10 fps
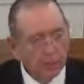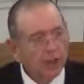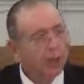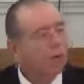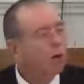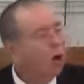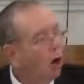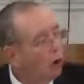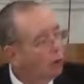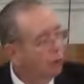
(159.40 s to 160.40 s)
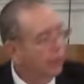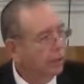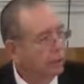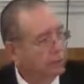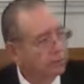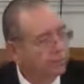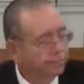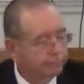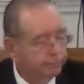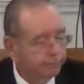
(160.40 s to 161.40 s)
Some are all critical,
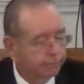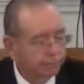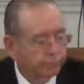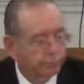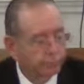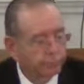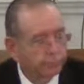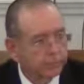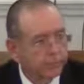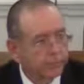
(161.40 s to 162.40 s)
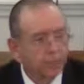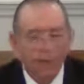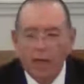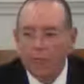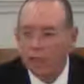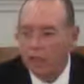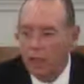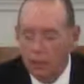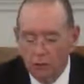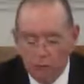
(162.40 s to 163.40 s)
even life
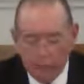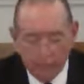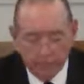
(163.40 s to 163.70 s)
changing.